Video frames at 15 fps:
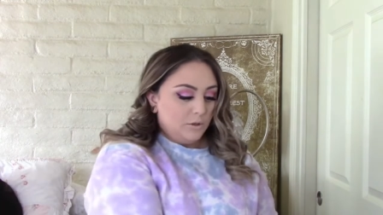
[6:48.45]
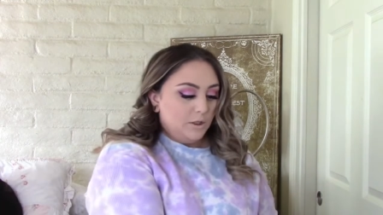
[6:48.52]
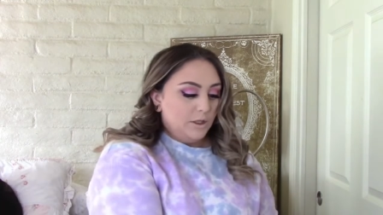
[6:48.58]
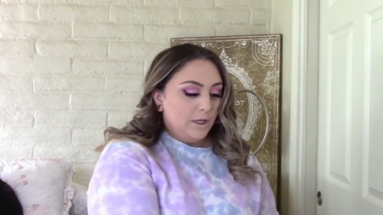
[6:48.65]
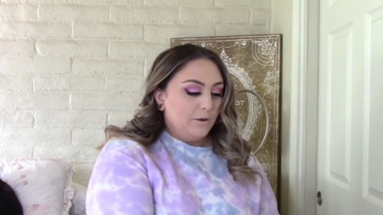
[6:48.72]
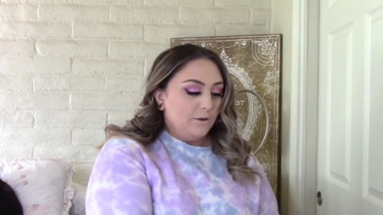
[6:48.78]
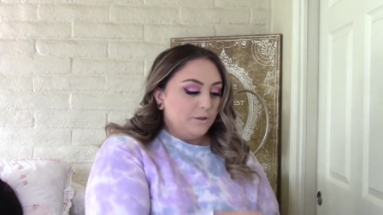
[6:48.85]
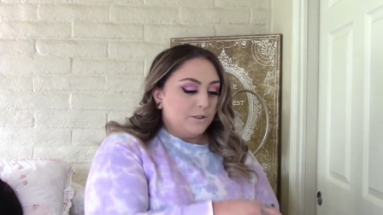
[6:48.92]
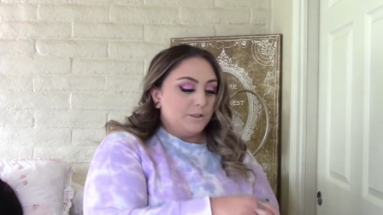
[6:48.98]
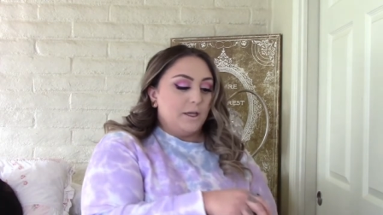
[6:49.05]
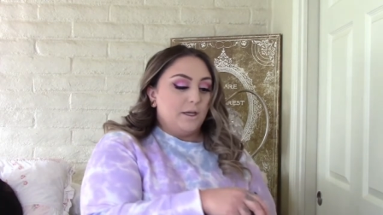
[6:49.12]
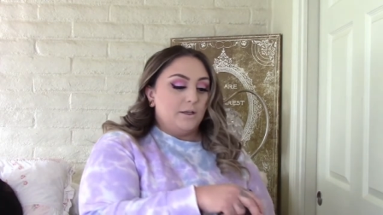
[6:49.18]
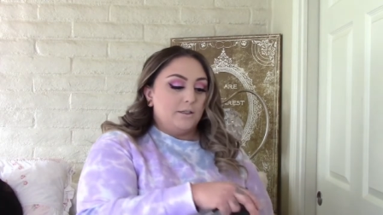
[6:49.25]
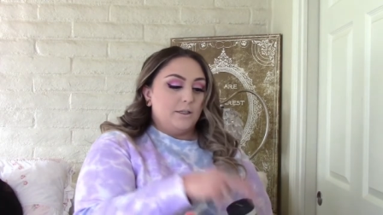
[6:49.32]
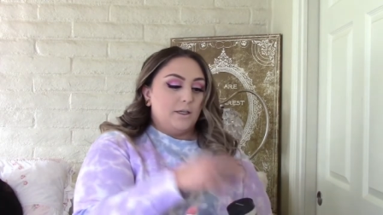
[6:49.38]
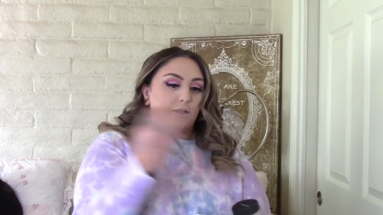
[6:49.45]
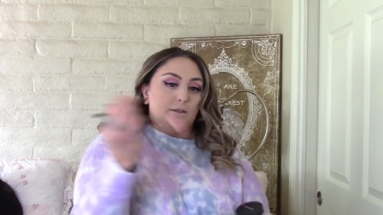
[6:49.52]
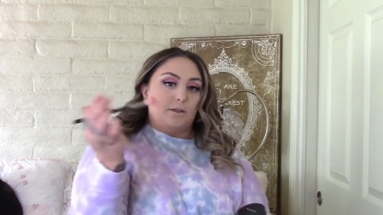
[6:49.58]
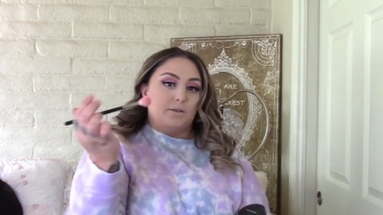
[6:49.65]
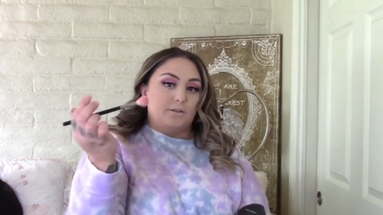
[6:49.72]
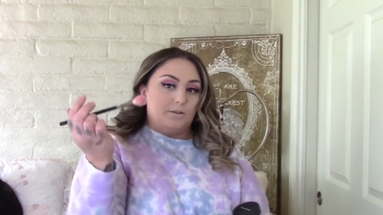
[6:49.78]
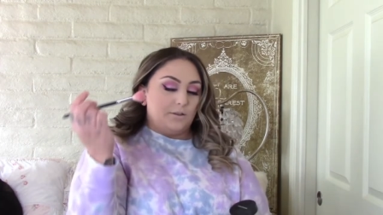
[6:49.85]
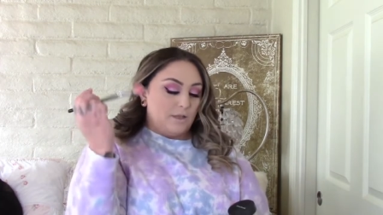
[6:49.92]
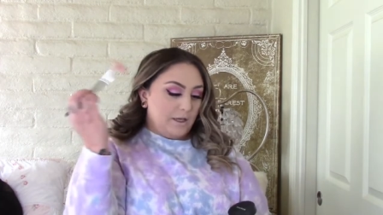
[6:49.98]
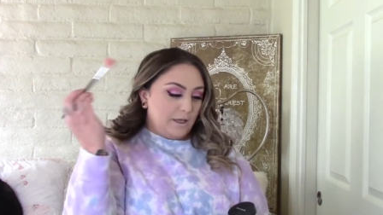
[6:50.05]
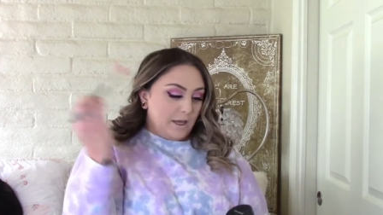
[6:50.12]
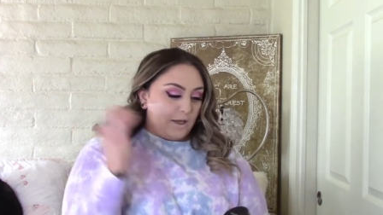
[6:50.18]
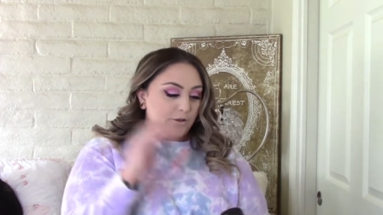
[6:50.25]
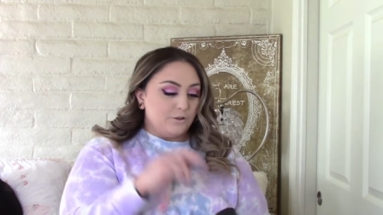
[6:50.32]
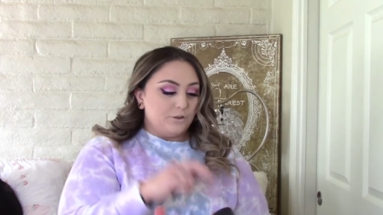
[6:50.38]
Now I'll just kind of take this,
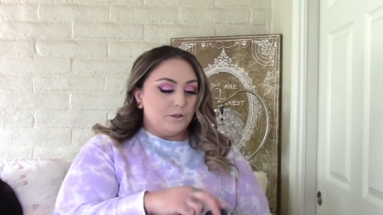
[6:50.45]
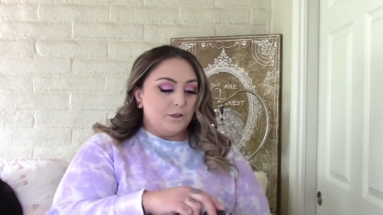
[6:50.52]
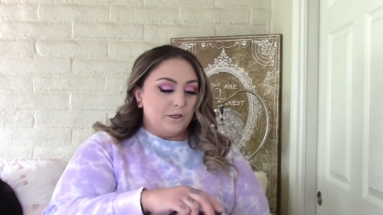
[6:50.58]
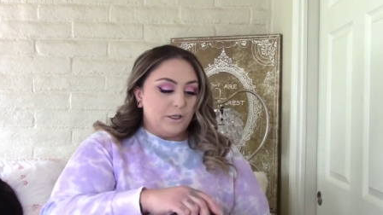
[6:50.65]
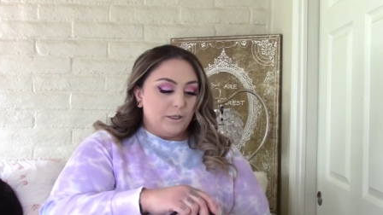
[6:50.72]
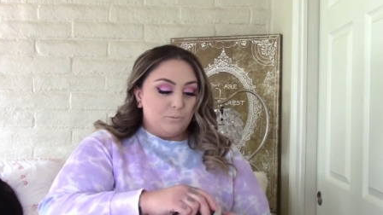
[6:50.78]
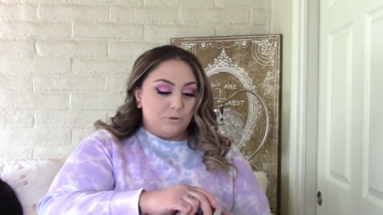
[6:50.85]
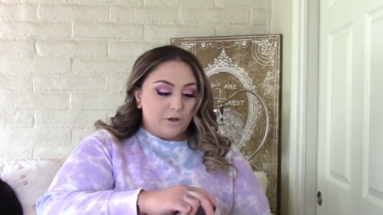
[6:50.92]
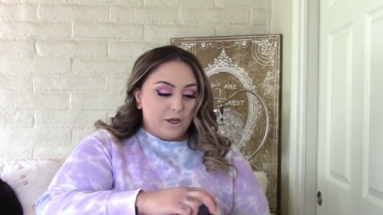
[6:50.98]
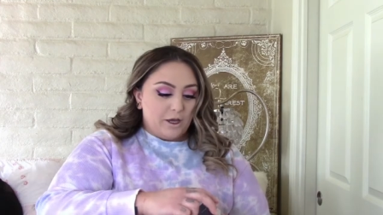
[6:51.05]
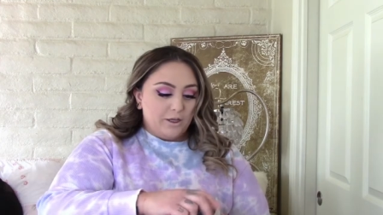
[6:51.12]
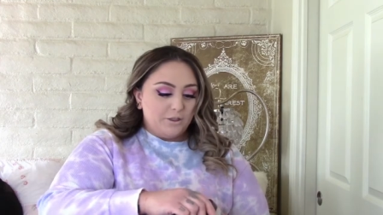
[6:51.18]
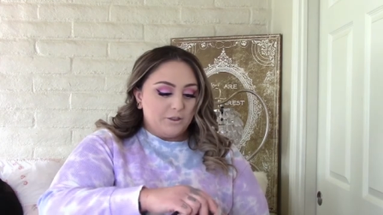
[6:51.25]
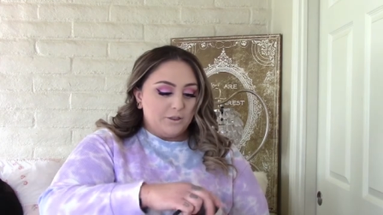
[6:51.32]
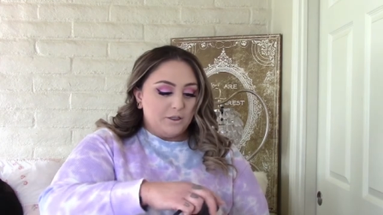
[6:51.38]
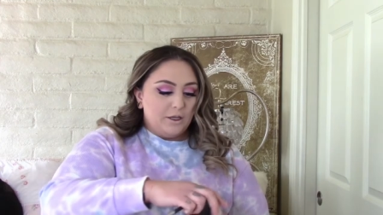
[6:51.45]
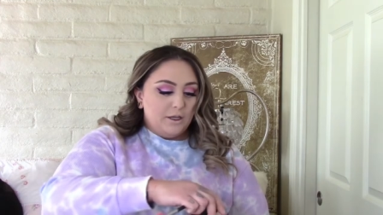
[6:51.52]
again, dirty brush